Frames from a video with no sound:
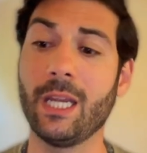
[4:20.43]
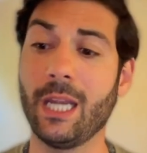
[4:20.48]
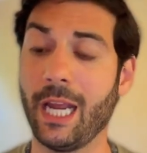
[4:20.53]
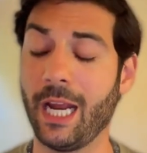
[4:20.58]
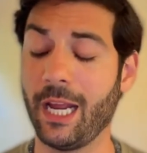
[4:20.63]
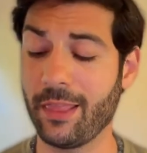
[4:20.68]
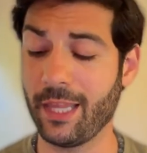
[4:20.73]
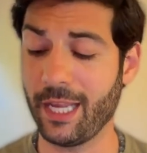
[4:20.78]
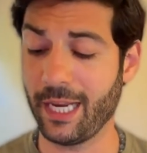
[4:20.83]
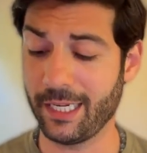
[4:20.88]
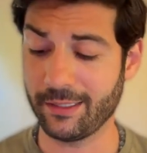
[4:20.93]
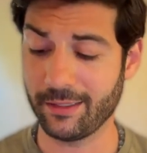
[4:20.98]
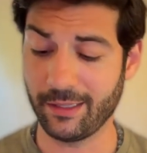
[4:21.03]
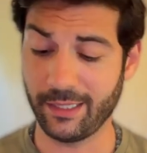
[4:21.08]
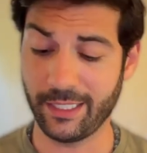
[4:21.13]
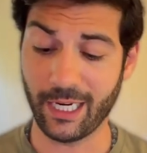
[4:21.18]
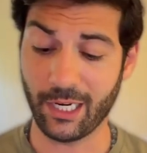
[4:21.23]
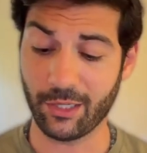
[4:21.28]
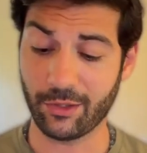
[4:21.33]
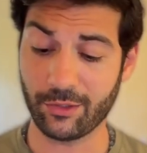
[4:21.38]
And then
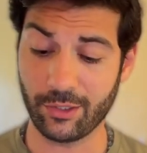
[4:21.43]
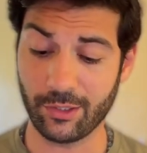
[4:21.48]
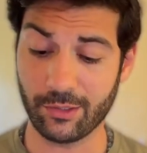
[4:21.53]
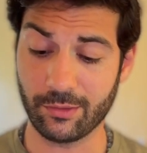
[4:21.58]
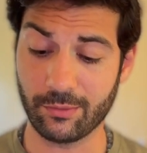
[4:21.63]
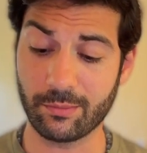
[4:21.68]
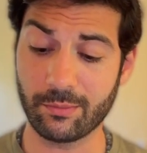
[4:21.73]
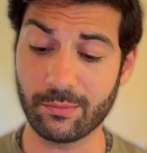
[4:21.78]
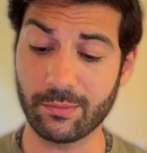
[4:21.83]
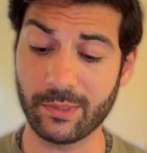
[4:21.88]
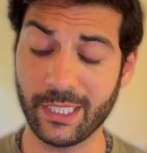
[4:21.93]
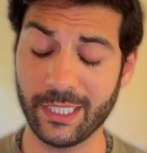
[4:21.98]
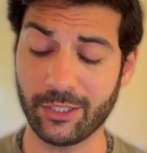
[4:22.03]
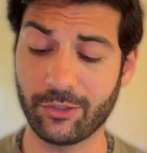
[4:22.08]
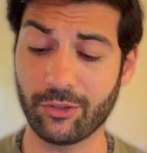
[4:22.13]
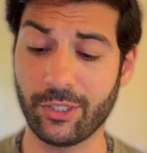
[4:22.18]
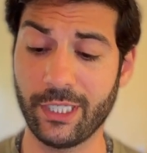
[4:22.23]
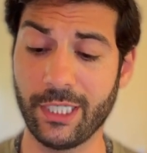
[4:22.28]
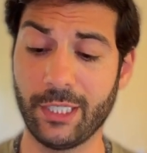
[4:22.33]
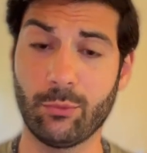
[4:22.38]
the other
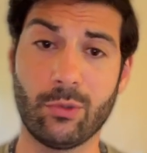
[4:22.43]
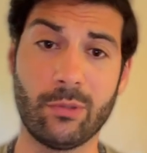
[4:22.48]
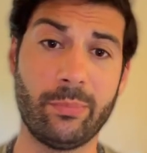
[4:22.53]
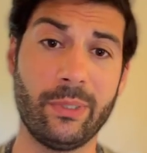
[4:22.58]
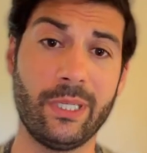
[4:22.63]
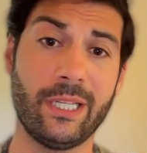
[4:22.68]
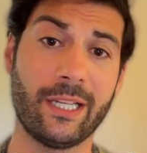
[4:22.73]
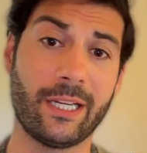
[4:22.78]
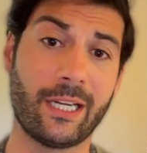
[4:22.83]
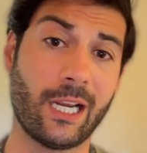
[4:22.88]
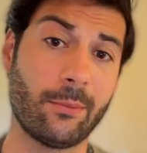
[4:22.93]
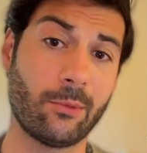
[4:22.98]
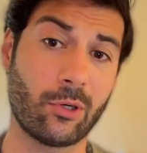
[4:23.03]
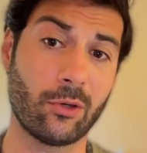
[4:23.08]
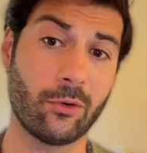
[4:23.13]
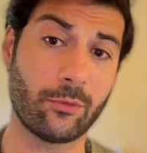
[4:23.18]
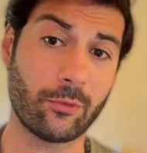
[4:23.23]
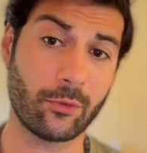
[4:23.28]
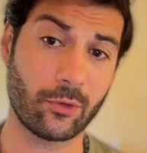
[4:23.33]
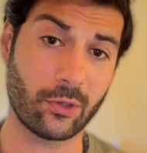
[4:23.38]
ingredient would be the
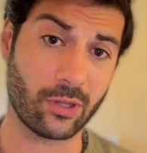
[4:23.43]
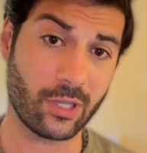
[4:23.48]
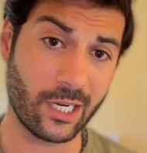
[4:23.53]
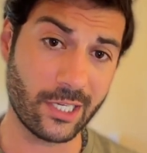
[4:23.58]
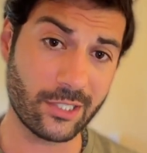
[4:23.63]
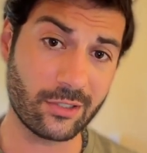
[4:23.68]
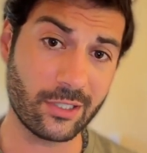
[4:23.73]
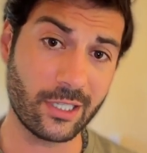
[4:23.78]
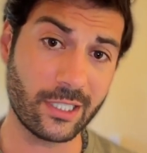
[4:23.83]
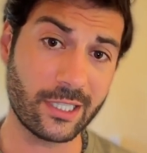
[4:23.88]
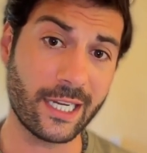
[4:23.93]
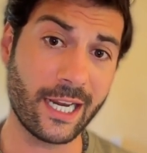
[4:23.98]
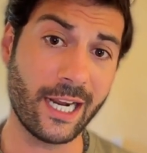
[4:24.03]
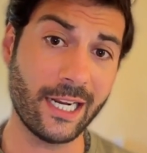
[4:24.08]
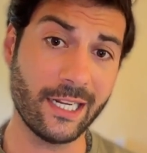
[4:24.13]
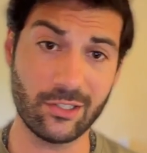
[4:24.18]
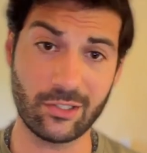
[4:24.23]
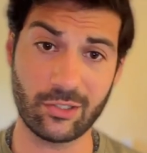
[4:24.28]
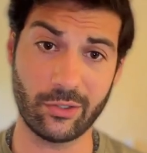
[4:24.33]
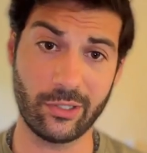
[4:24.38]
chemical fertilizer that they
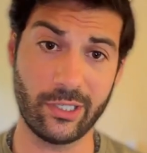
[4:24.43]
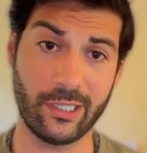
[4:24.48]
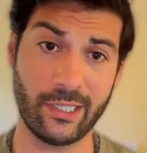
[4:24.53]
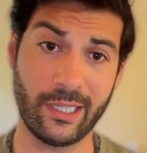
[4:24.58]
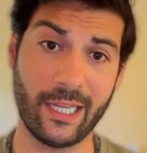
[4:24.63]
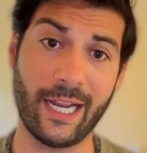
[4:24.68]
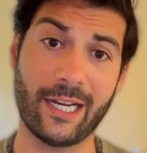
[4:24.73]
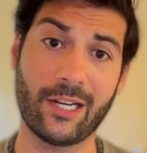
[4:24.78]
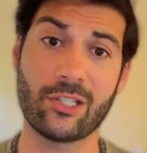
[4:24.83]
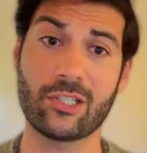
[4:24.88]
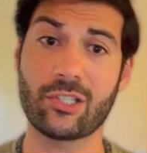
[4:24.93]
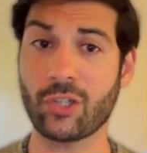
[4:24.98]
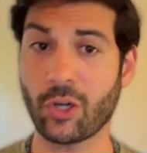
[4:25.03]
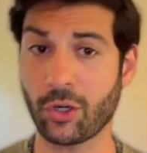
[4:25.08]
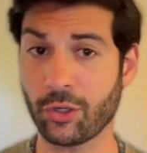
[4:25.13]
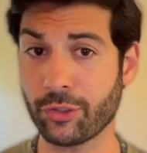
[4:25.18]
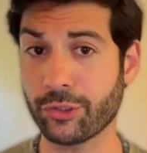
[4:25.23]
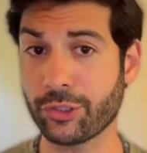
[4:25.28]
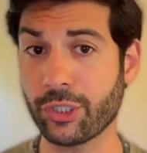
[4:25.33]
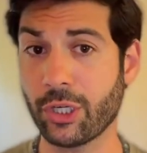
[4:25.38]
add in. So they, they add a
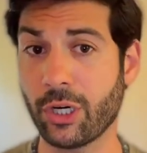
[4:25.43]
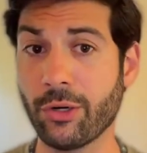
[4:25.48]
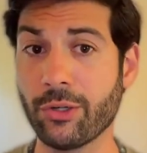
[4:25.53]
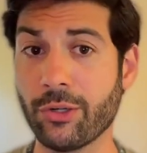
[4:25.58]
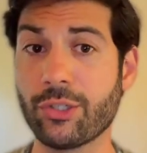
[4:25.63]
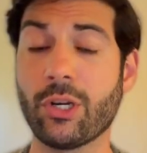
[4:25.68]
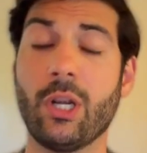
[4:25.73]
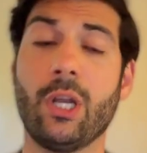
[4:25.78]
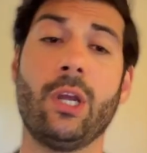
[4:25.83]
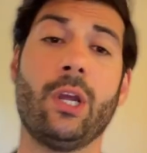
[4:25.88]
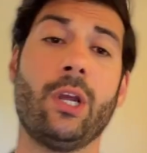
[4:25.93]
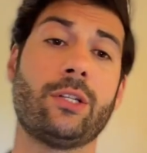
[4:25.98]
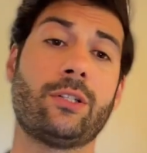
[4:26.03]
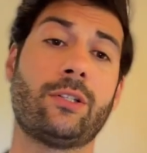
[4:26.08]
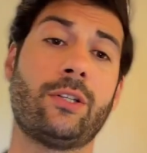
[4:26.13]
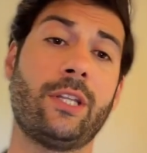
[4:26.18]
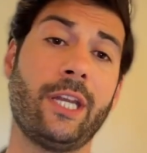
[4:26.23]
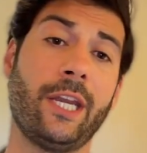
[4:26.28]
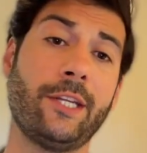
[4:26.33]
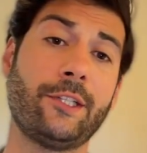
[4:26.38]
starter charge
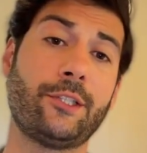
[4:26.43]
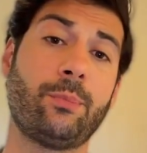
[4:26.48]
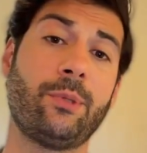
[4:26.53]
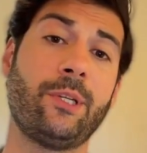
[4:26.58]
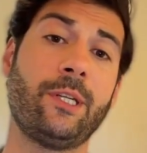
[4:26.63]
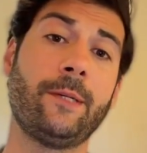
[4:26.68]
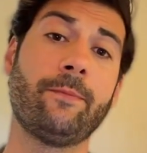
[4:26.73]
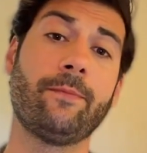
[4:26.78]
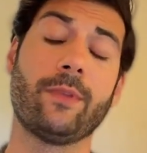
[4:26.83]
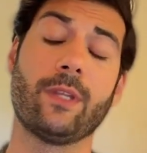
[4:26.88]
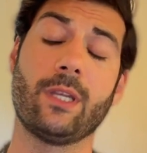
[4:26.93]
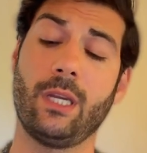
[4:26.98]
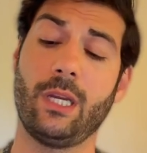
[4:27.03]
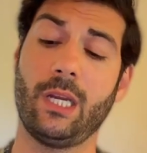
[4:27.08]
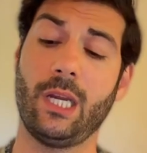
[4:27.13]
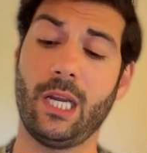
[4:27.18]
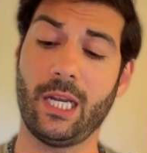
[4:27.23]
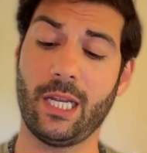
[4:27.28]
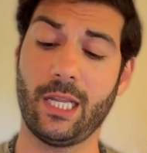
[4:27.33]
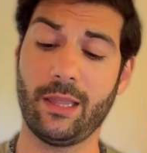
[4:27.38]
to the HP,
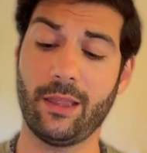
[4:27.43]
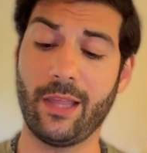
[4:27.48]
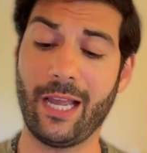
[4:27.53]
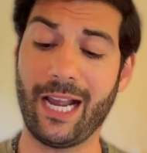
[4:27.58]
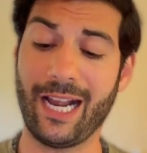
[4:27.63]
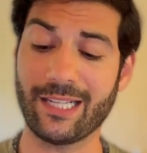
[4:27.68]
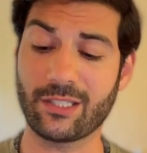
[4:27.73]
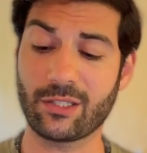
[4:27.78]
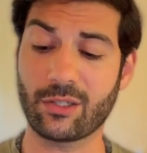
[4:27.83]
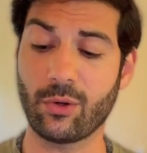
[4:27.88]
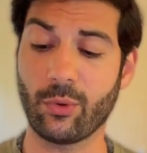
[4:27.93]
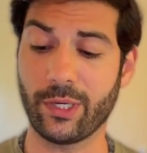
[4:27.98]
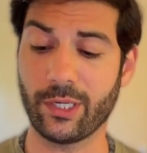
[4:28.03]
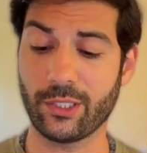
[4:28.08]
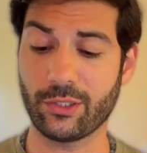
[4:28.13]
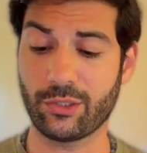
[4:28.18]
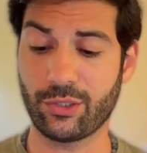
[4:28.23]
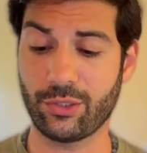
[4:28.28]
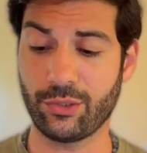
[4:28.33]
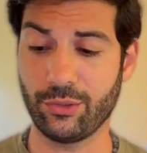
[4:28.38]
and that's
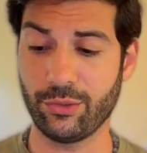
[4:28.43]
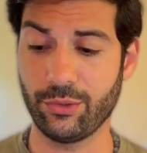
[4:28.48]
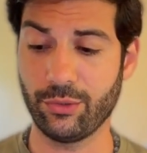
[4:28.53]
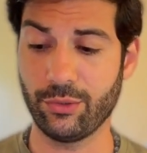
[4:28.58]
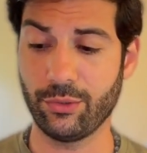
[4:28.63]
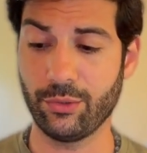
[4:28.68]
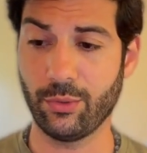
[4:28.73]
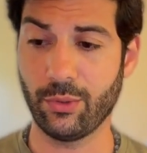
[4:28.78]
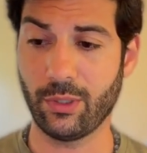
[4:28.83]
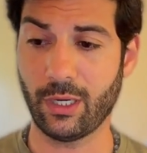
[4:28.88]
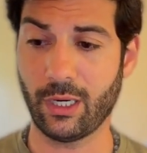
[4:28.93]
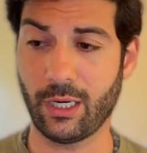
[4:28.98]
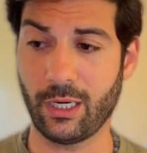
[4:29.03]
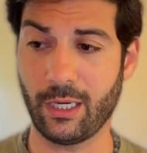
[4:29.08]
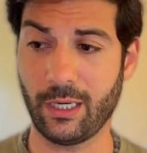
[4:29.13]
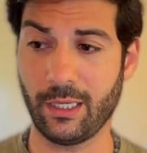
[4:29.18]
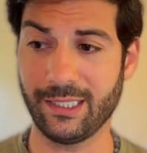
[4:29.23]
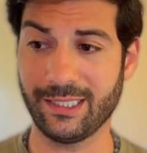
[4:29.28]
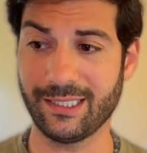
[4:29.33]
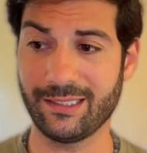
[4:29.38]
going to
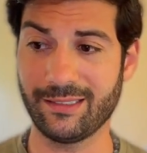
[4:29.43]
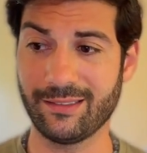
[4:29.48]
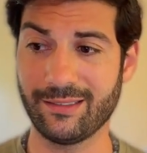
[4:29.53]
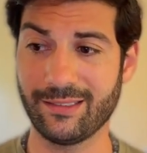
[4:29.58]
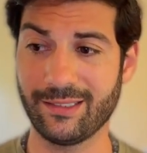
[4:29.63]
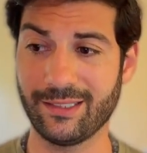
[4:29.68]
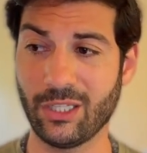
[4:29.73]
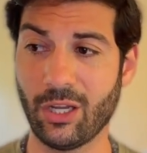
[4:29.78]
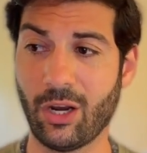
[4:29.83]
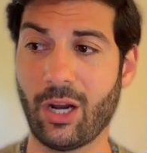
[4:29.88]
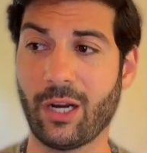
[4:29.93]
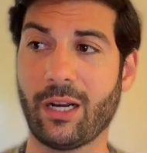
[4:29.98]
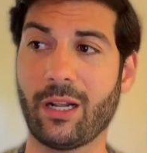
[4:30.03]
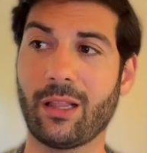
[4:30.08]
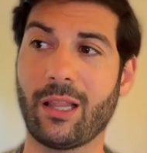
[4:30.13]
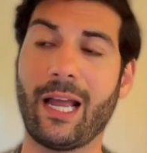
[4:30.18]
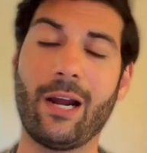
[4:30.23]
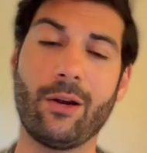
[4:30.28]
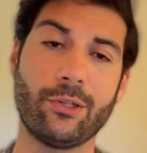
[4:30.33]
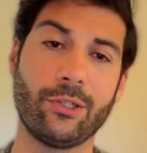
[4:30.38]
uh, not
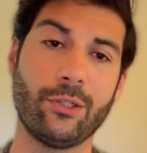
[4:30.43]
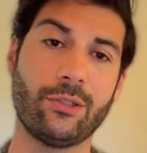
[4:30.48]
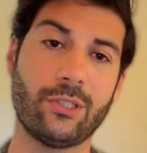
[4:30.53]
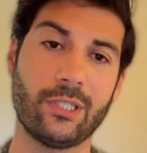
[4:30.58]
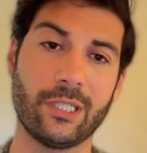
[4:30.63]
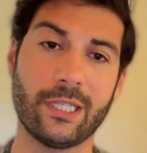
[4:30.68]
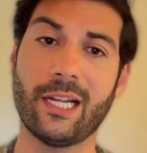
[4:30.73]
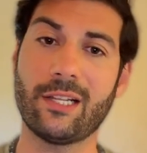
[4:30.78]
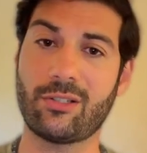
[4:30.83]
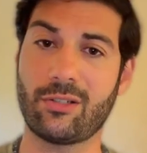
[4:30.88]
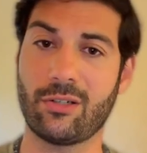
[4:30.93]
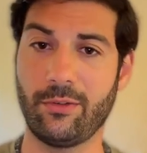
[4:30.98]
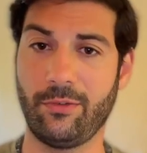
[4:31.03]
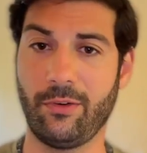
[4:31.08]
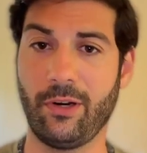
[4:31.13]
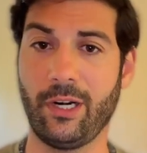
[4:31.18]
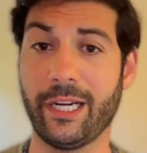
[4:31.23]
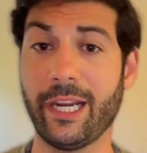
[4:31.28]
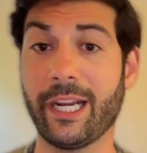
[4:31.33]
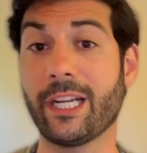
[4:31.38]
allow you to get
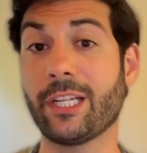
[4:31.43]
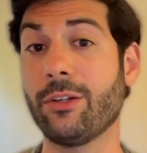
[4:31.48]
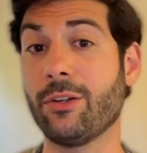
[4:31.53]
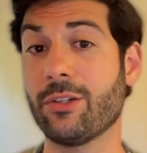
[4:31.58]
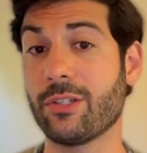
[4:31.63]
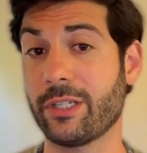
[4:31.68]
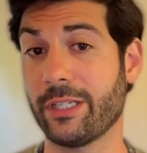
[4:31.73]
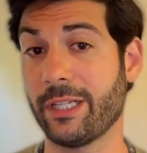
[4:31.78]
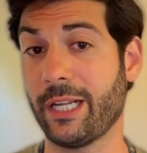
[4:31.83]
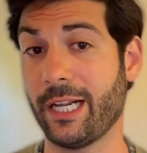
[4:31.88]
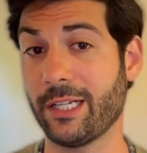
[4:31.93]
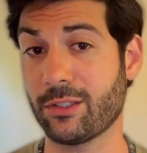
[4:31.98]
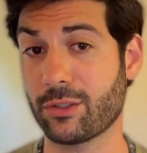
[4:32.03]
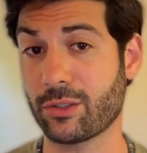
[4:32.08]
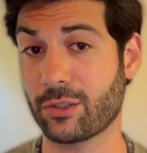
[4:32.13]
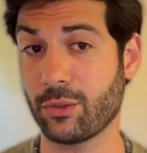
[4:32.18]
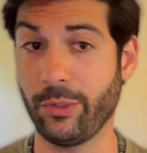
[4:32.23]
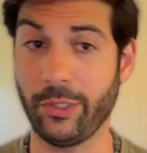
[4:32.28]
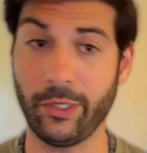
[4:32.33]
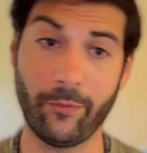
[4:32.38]
certified organic using that
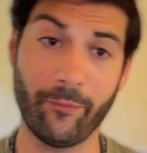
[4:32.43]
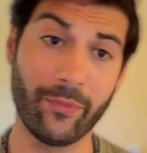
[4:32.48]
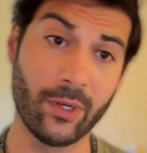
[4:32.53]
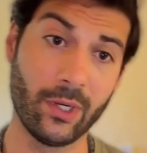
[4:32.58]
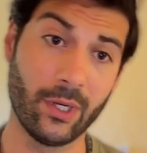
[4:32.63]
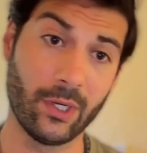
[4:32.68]
soil.